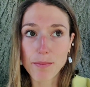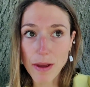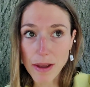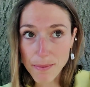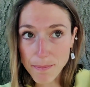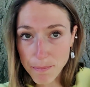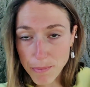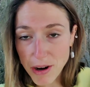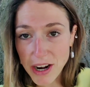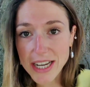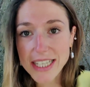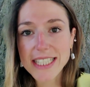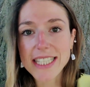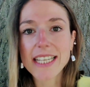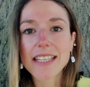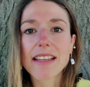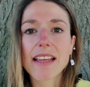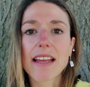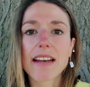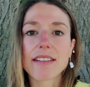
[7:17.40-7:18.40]

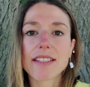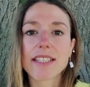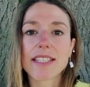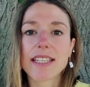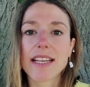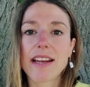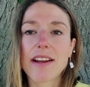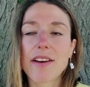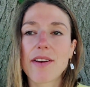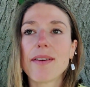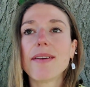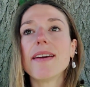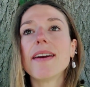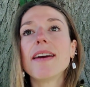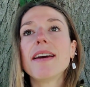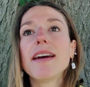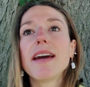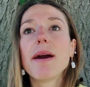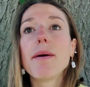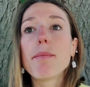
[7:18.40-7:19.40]
embracing that it's there,
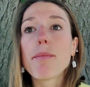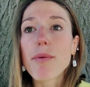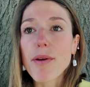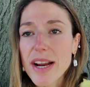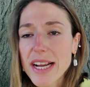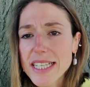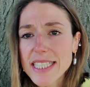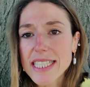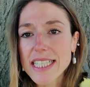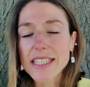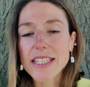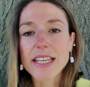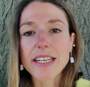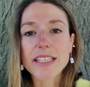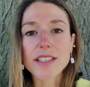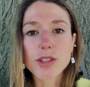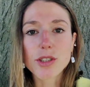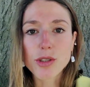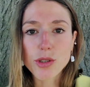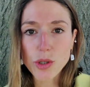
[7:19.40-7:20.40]
embracing that
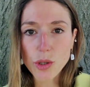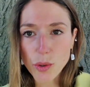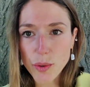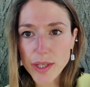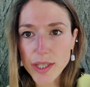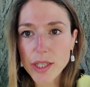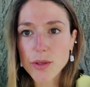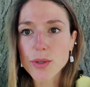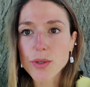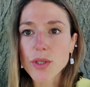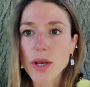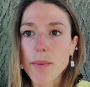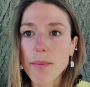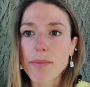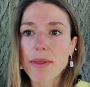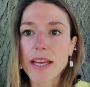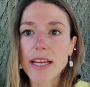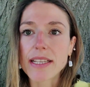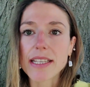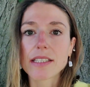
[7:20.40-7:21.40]
it's showing you
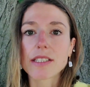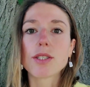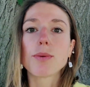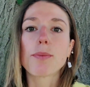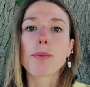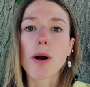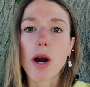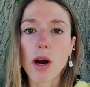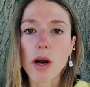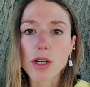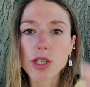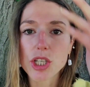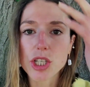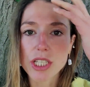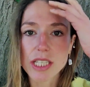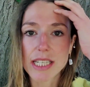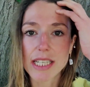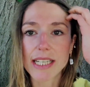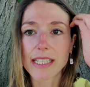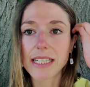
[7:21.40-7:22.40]
something that
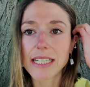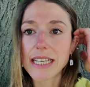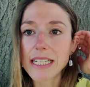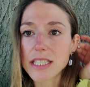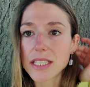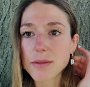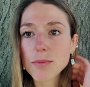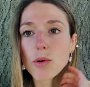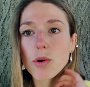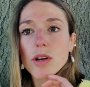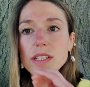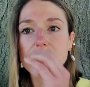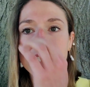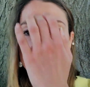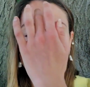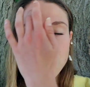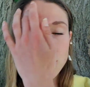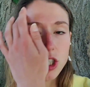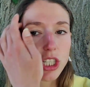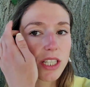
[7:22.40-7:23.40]
subconsciously needs more
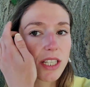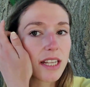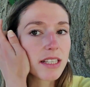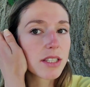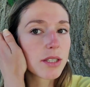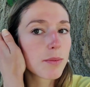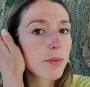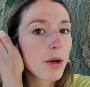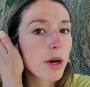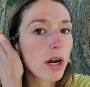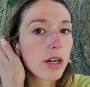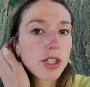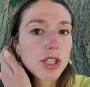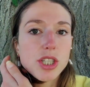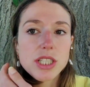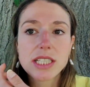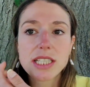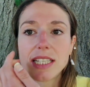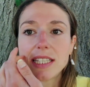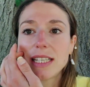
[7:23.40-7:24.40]
attention, that
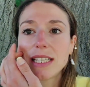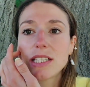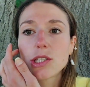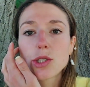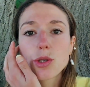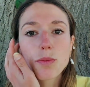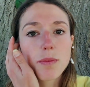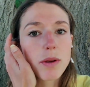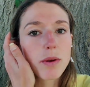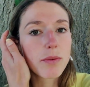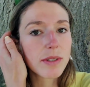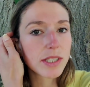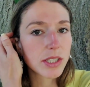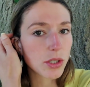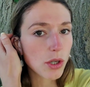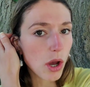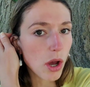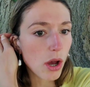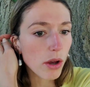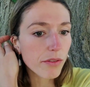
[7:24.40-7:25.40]
subconsciously needs to be
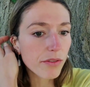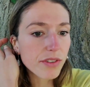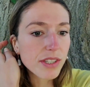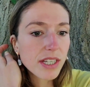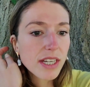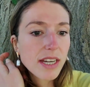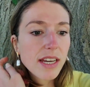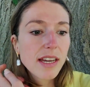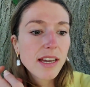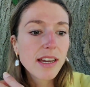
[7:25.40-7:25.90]
resolved,